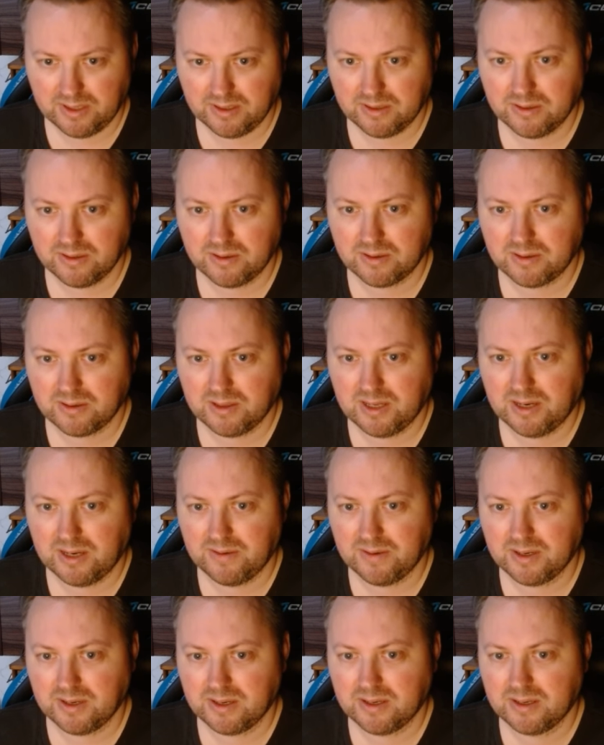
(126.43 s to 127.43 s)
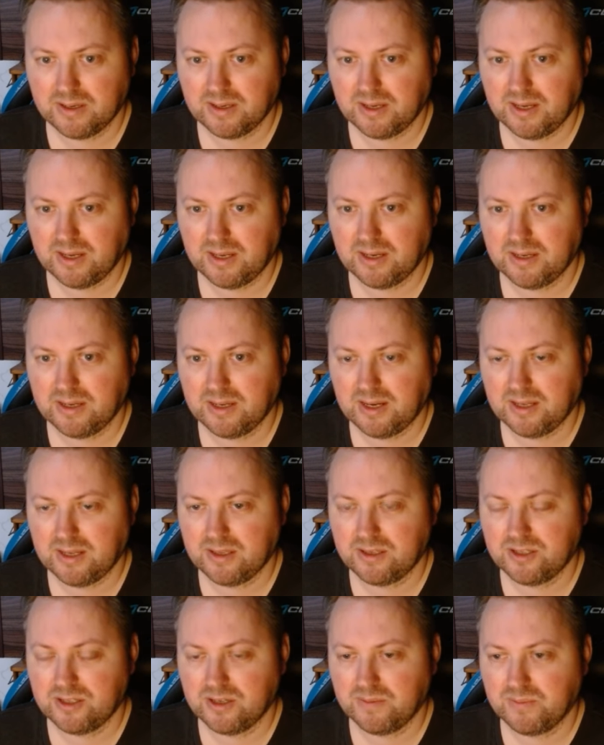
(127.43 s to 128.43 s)
not allowing any knight
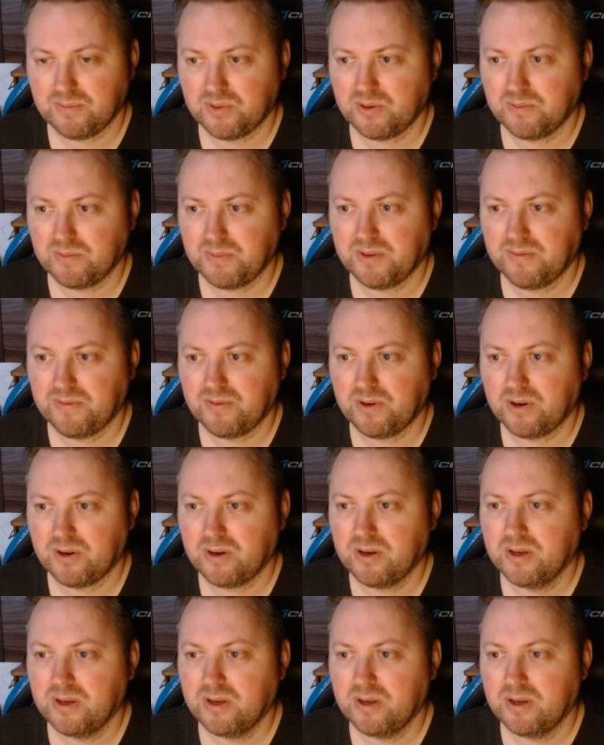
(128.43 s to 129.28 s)
jump on b4.